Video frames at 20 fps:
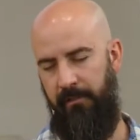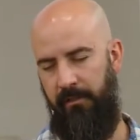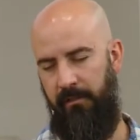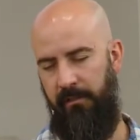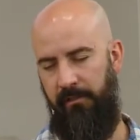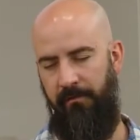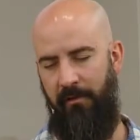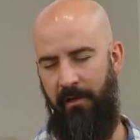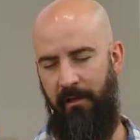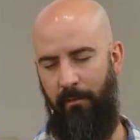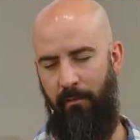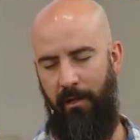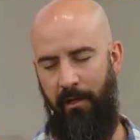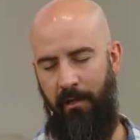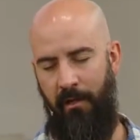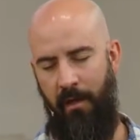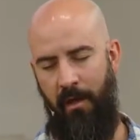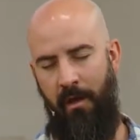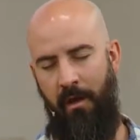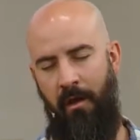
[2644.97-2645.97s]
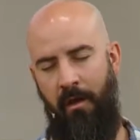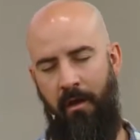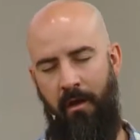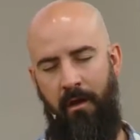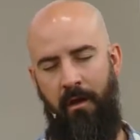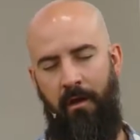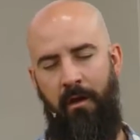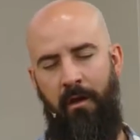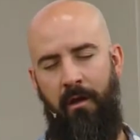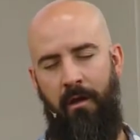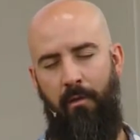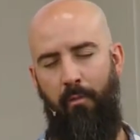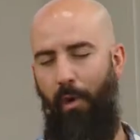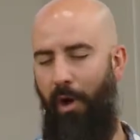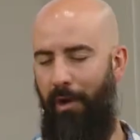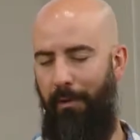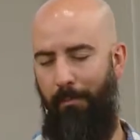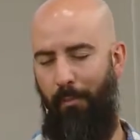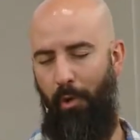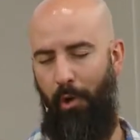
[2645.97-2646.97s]
Because, Father, we
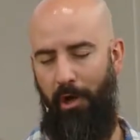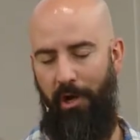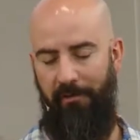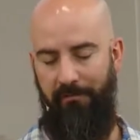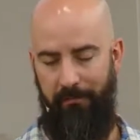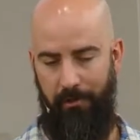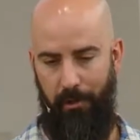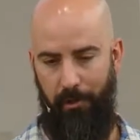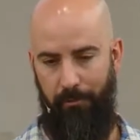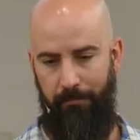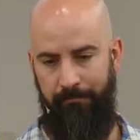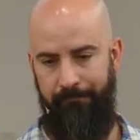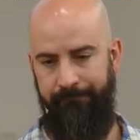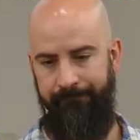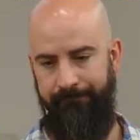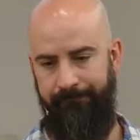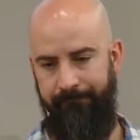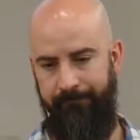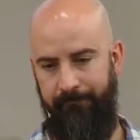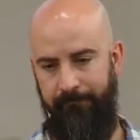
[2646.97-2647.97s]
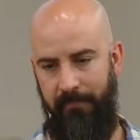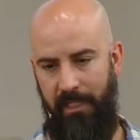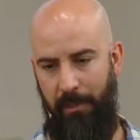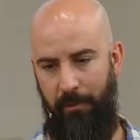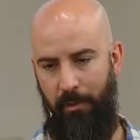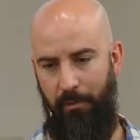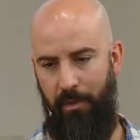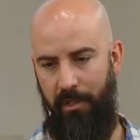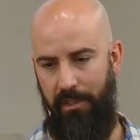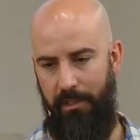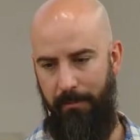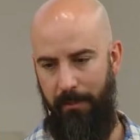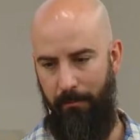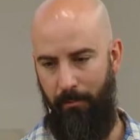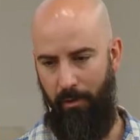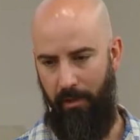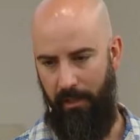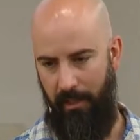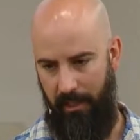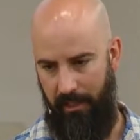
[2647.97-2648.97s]
want more of you and we want to be
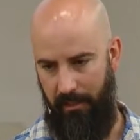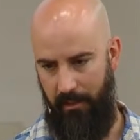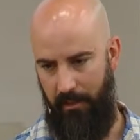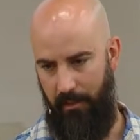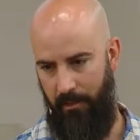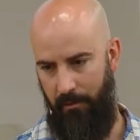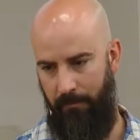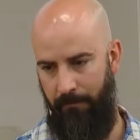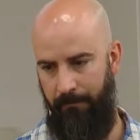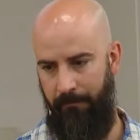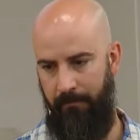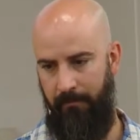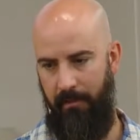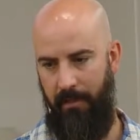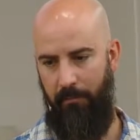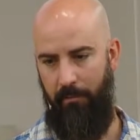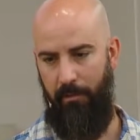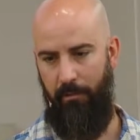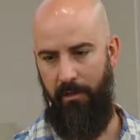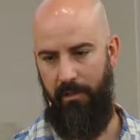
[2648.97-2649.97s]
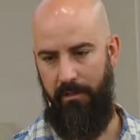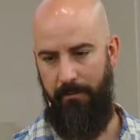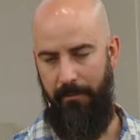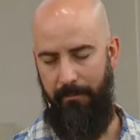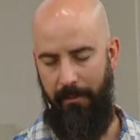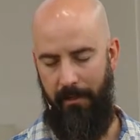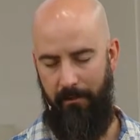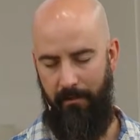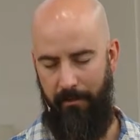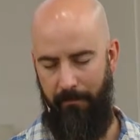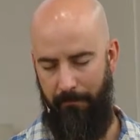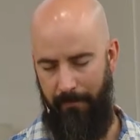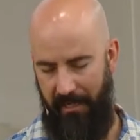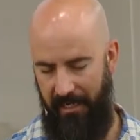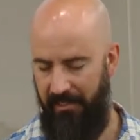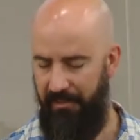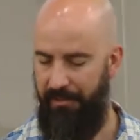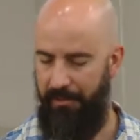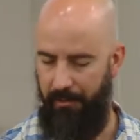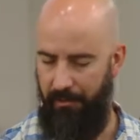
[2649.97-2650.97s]
more like you and we want to be better
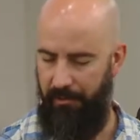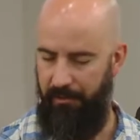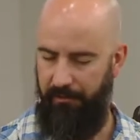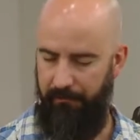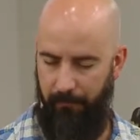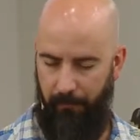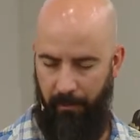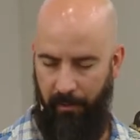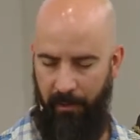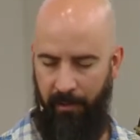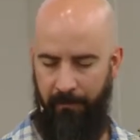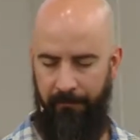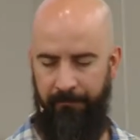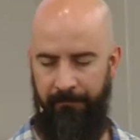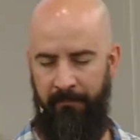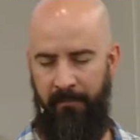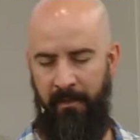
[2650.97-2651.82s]
ambassadors for you.